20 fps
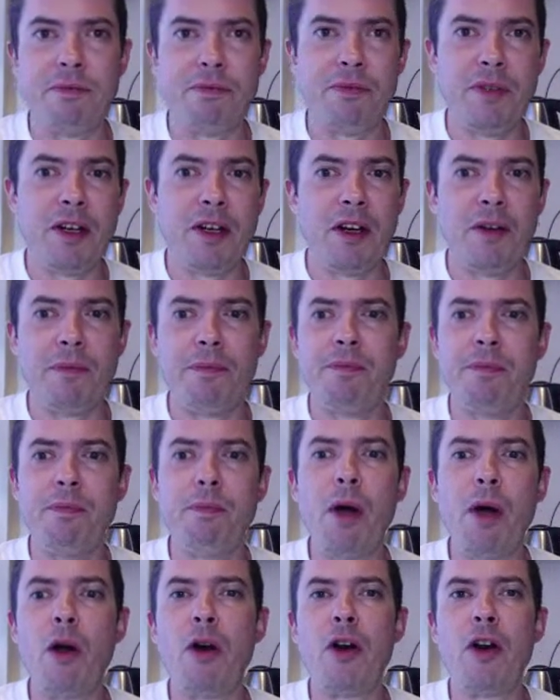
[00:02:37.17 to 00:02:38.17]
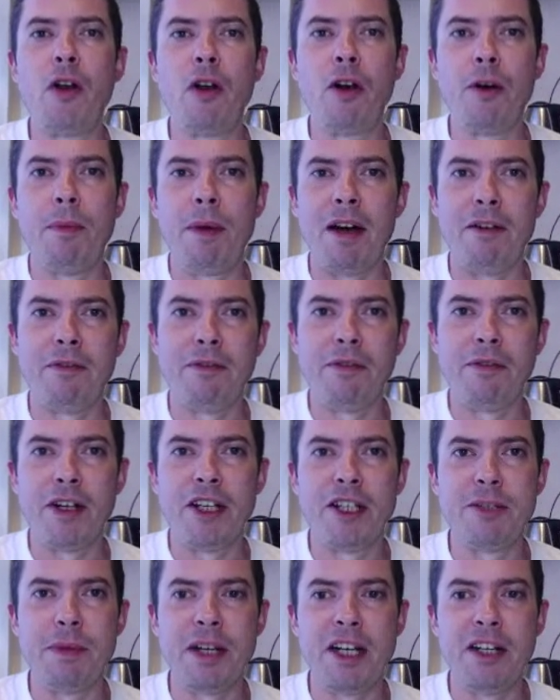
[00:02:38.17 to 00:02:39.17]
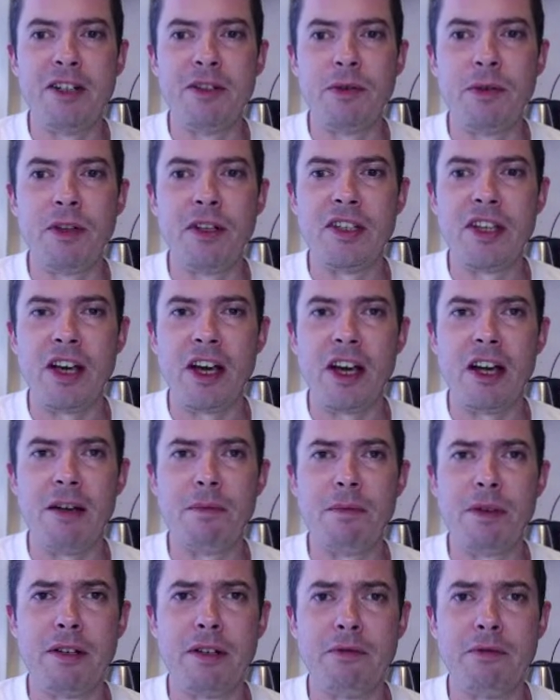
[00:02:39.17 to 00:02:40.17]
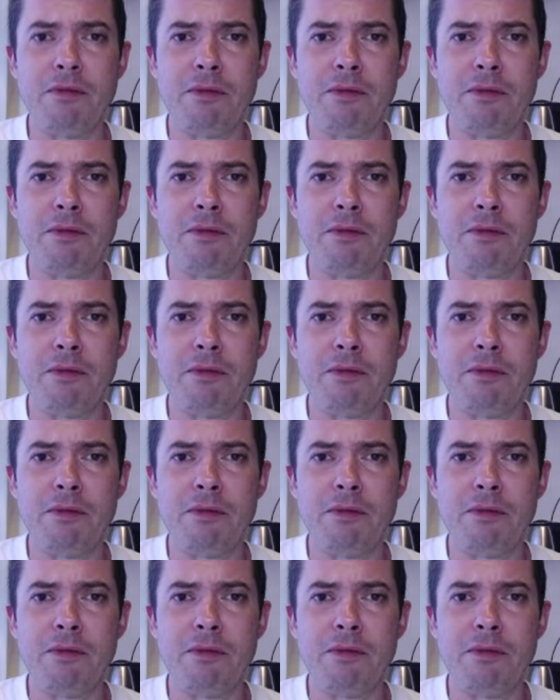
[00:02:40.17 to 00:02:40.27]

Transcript: you know, moaning on about free speech all the time and